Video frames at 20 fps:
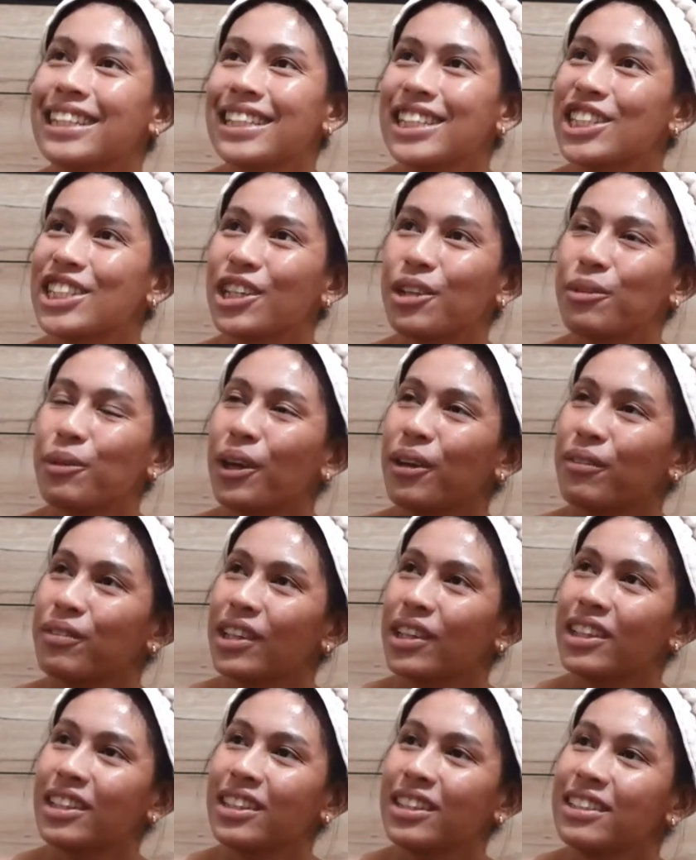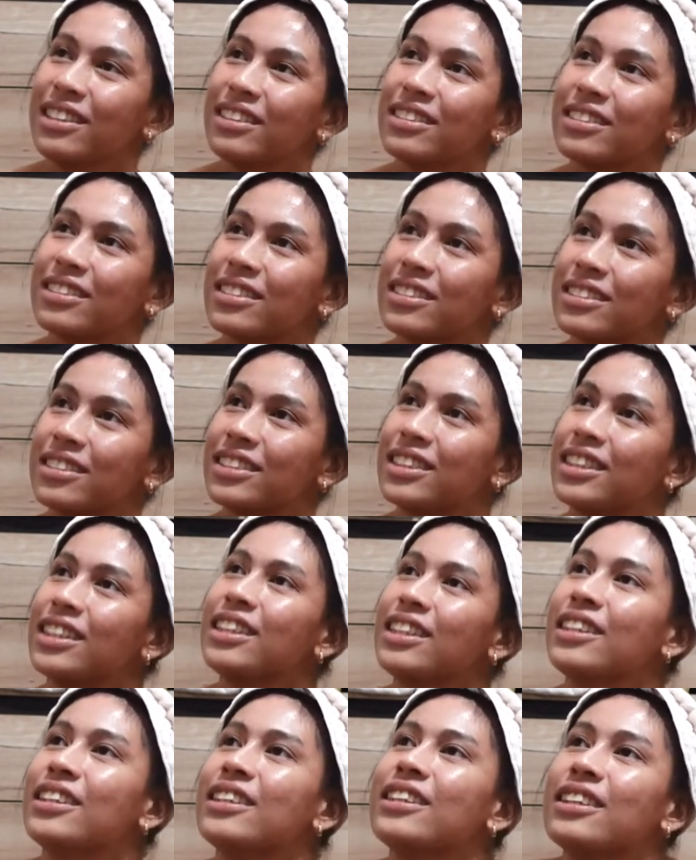Shall we have dinner?
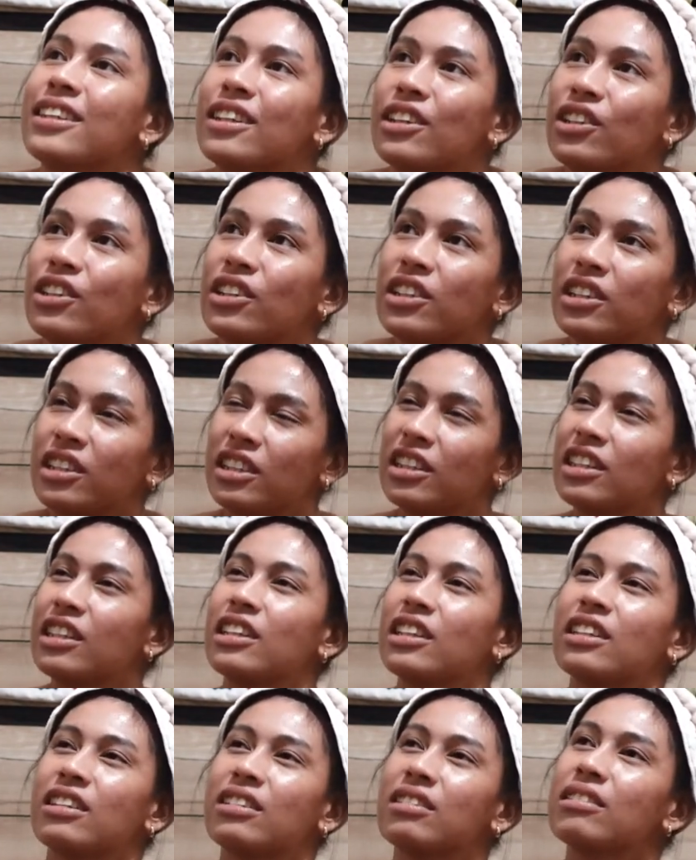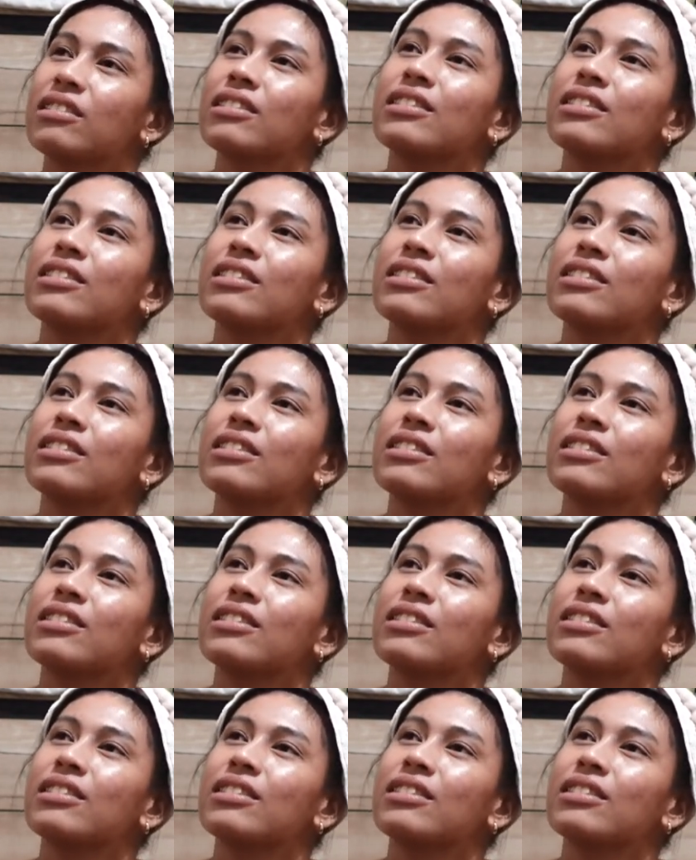Or